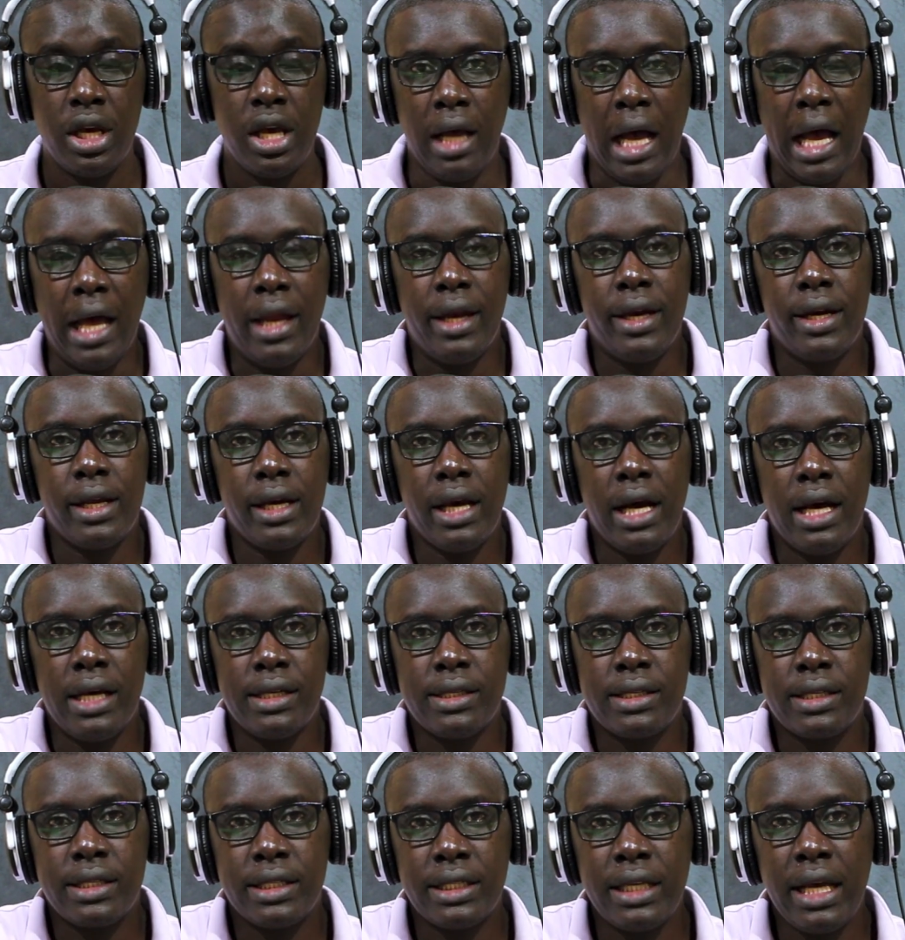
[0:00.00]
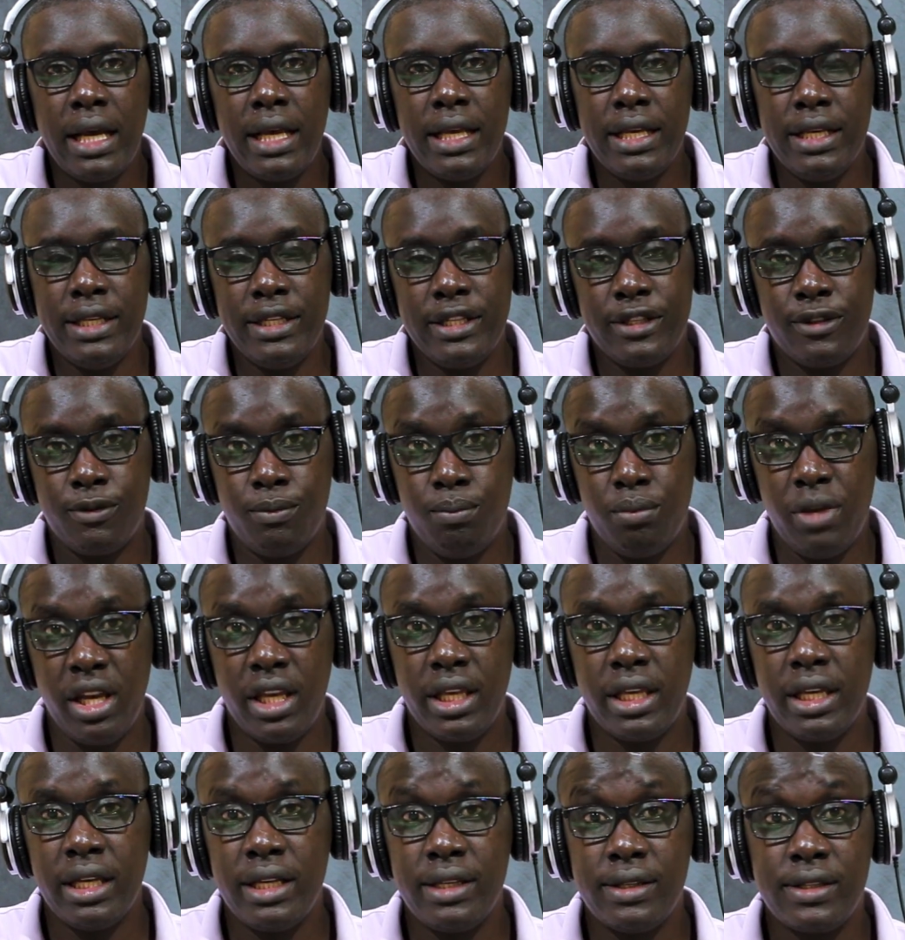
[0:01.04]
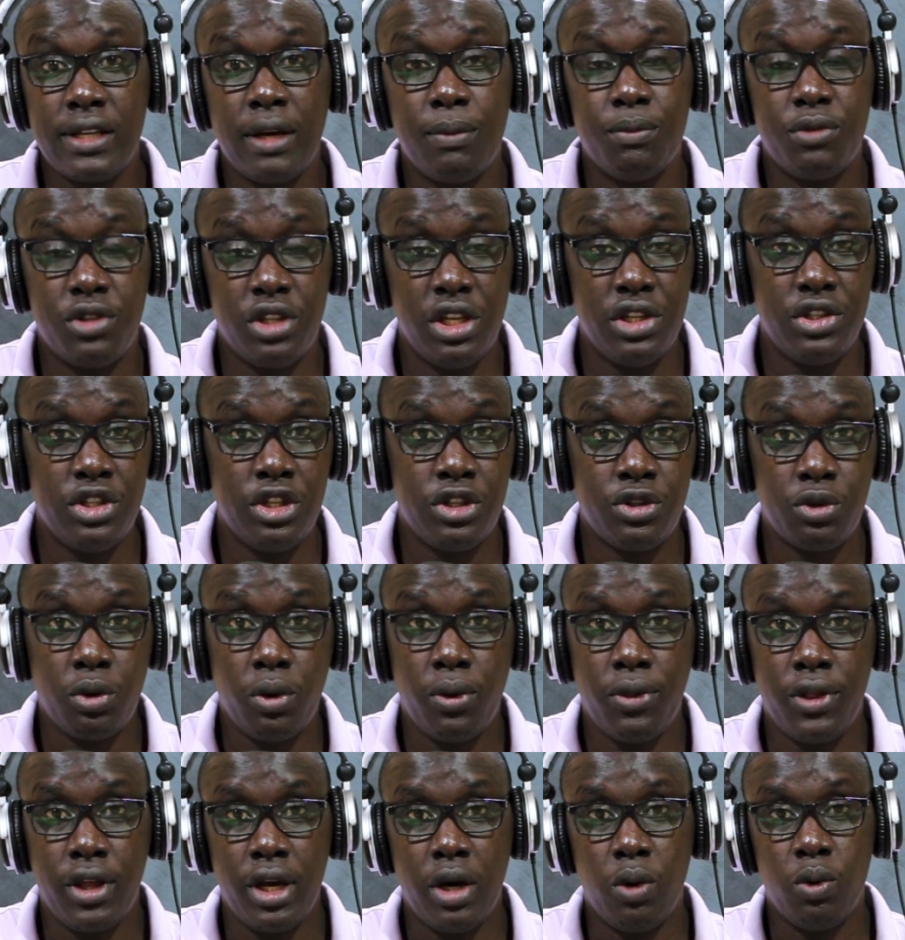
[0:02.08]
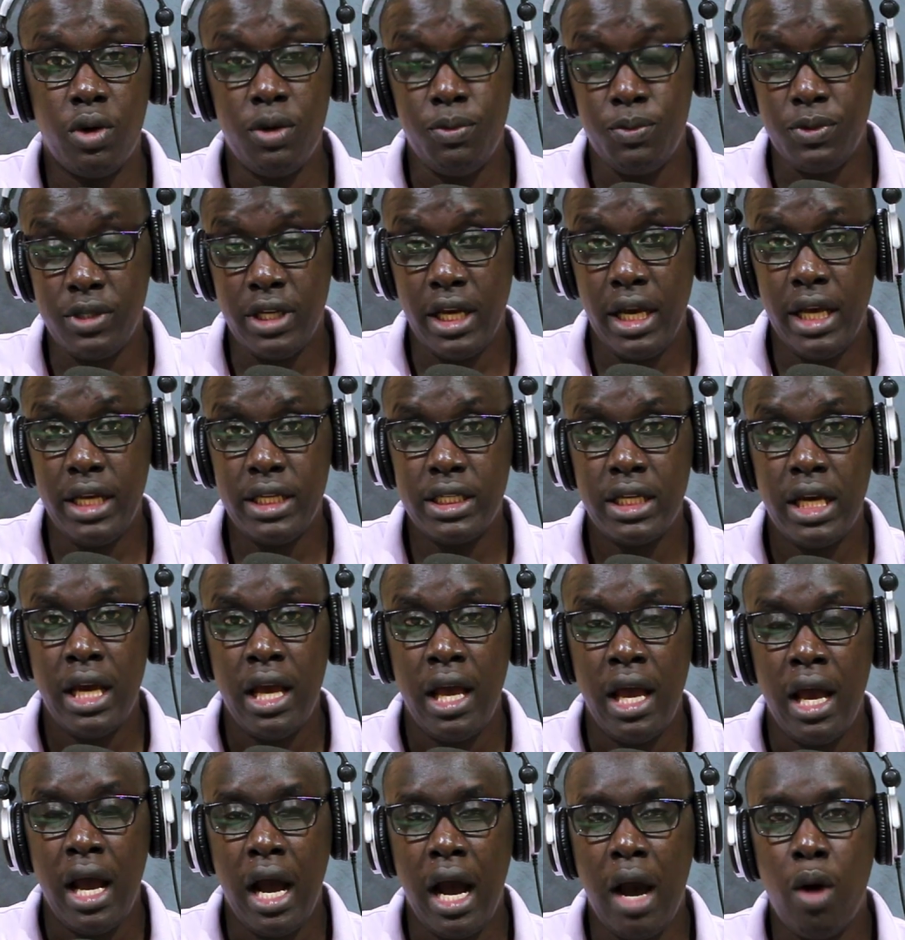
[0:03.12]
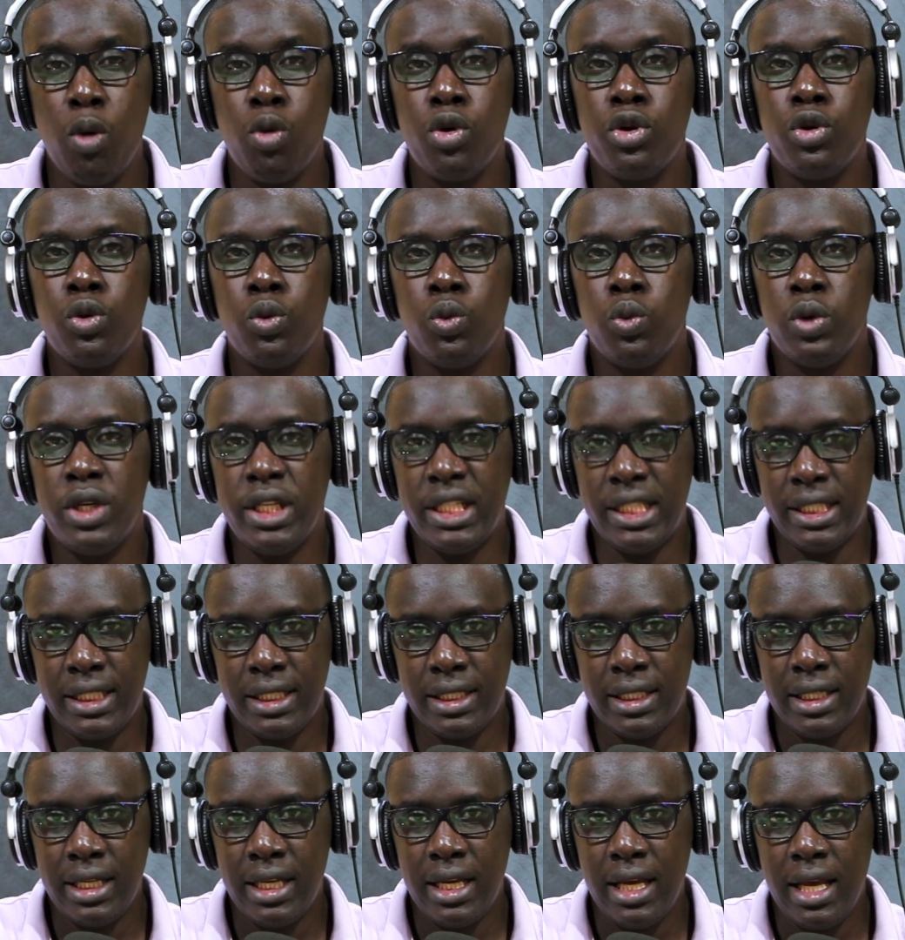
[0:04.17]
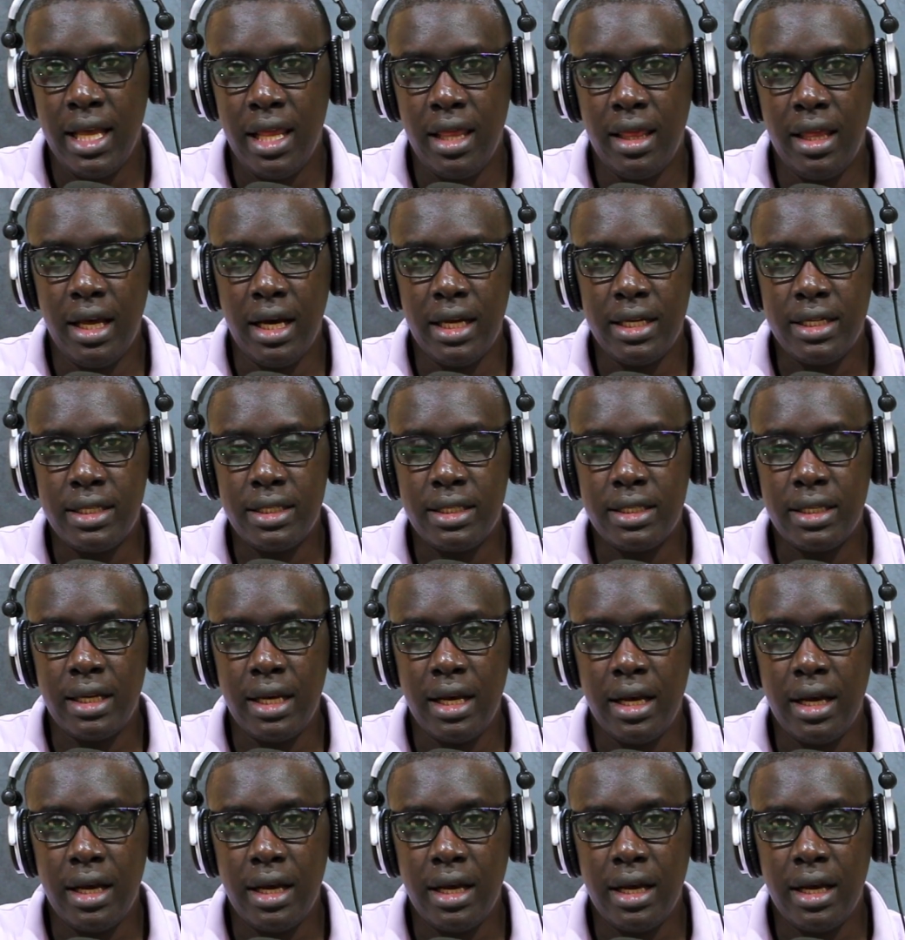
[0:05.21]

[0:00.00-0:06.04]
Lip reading: And as SHA is making some changes on their website, I would wish that